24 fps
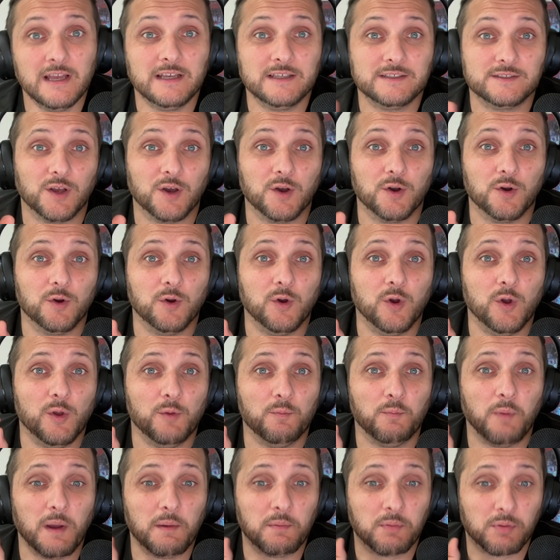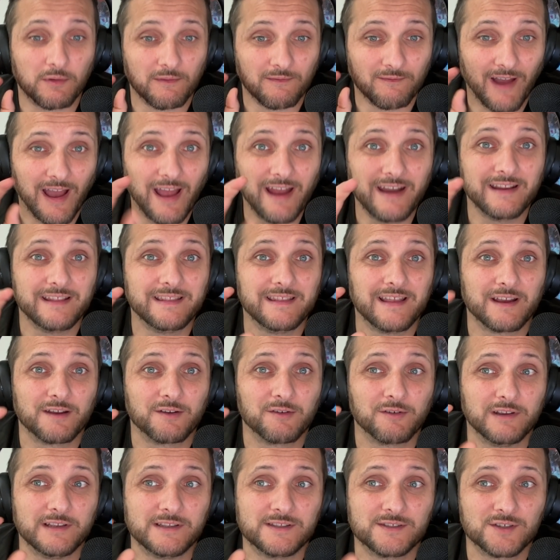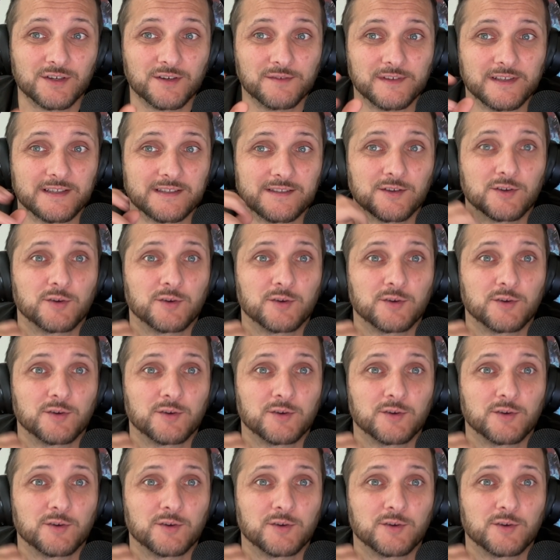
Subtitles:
So by providing that great service,